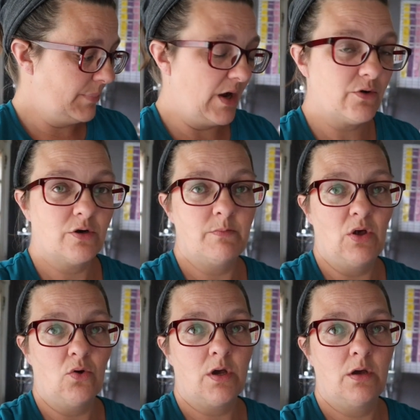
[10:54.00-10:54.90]
powdered
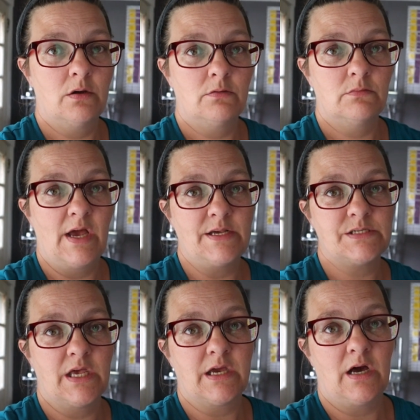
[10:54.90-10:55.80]
milk
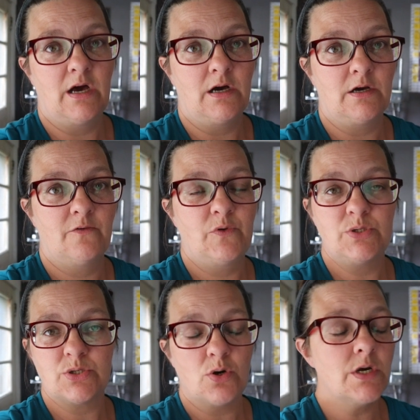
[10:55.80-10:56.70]
as like uh,
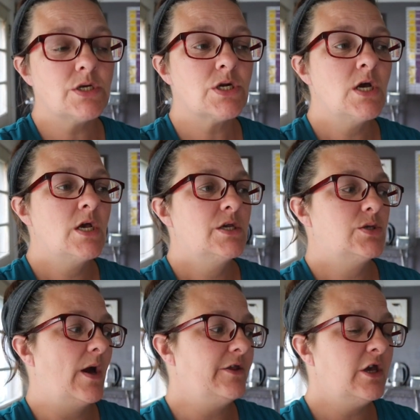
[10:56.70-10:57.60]
food storage.
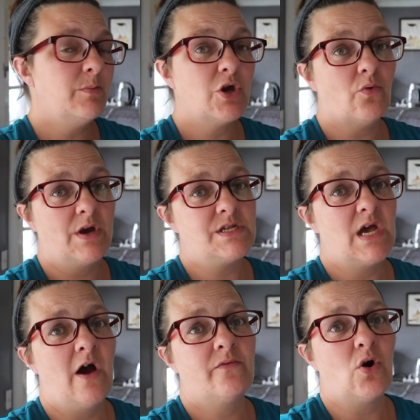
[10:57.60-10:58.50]
So I think it'd be great to
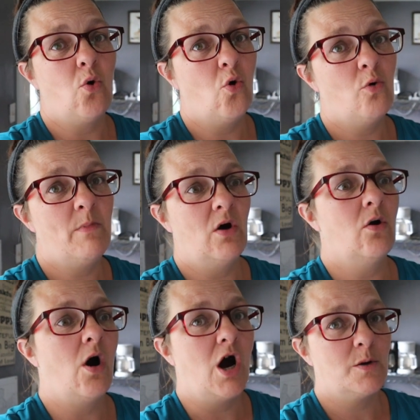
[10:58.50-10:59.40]
have the whole
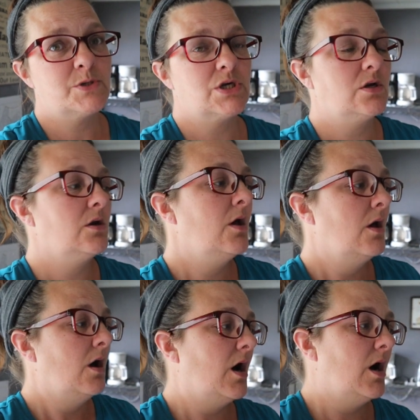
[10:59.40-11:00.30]
milk option
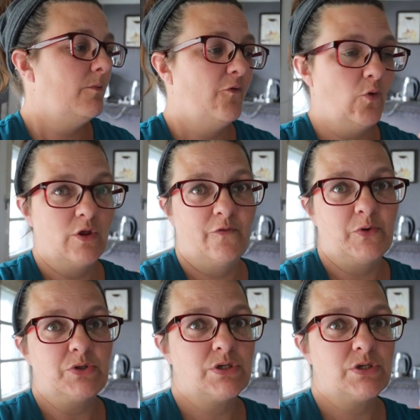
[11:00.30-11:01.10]
um, for the food